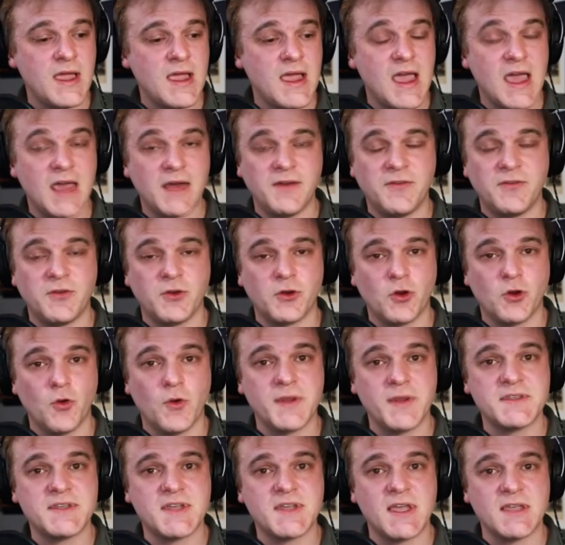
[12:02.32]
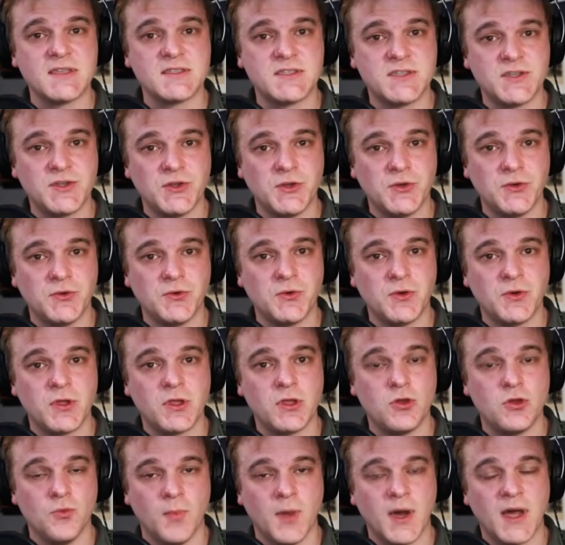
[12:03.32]
And if you're going to get two,
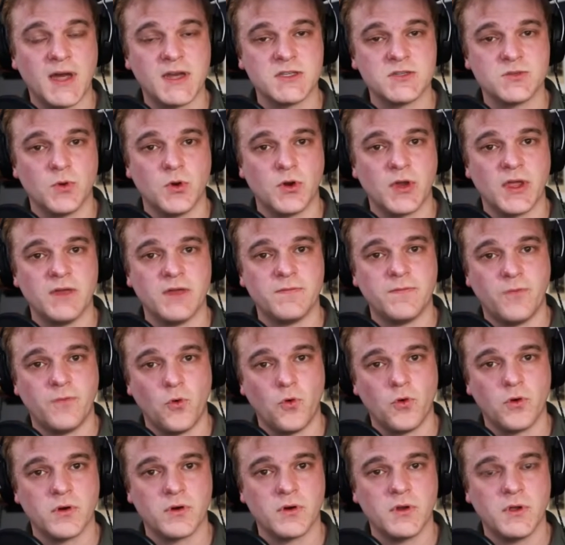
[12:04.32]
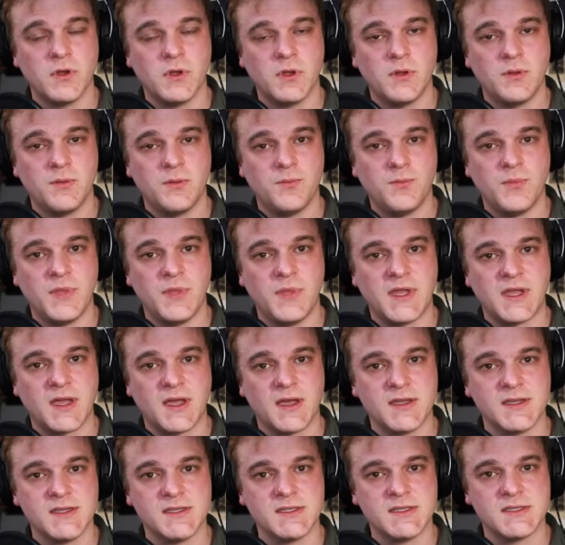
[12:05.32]
you might as well get four
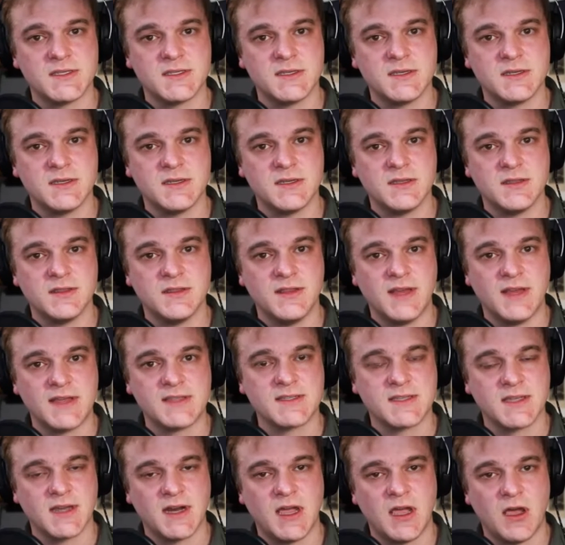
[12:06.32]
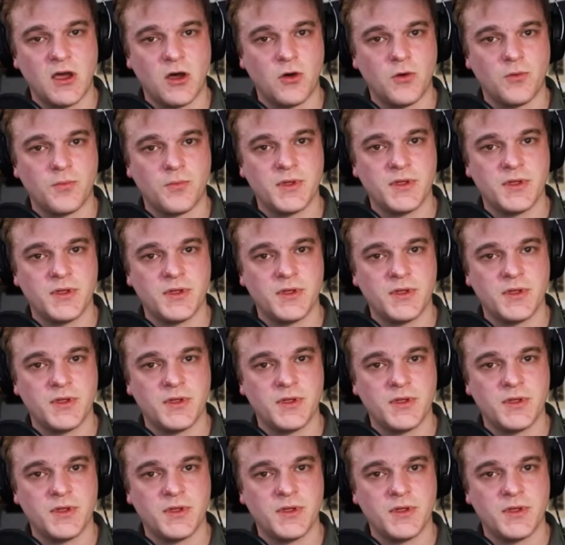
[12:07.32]
because yeah. that's going to help.